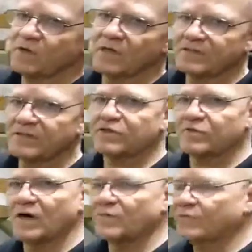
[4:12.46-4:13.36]
I'll let
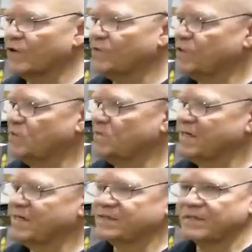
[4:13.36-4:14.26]
this run for a few
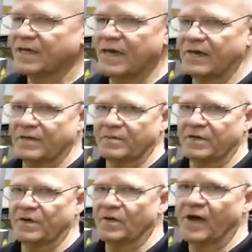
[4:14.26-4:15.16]
minutes, and then I'm
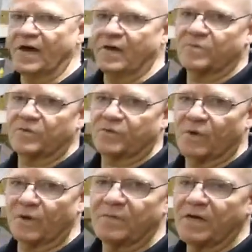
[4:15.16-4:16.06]
going to go ahead and
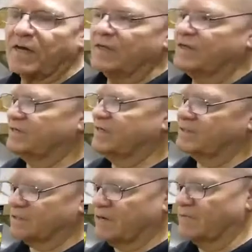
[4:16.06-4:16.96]
perform the
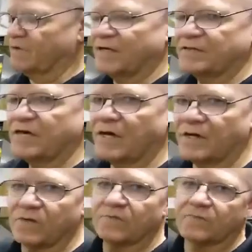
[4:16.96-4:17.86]
test. Now, I've got to
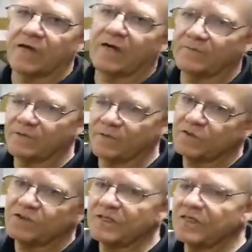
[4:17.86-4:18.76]
tell you that I've
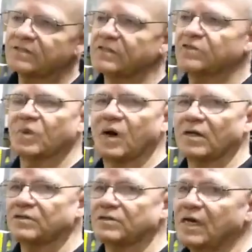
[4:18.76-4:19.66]
used this as
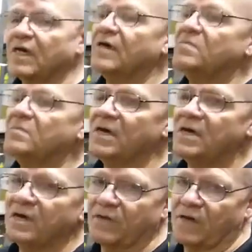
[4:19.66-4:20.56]
well as
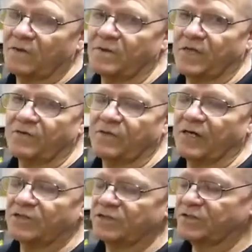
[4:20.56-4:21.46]
many of the other
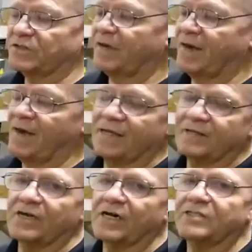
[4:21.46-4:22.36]
manufacturers, and
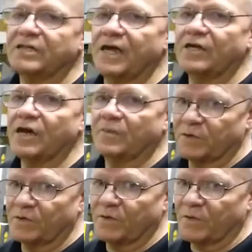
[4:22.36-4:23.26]
it does stand
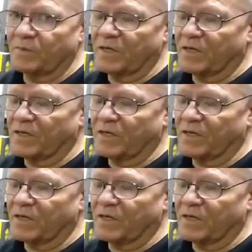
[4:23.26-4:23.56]
up to them.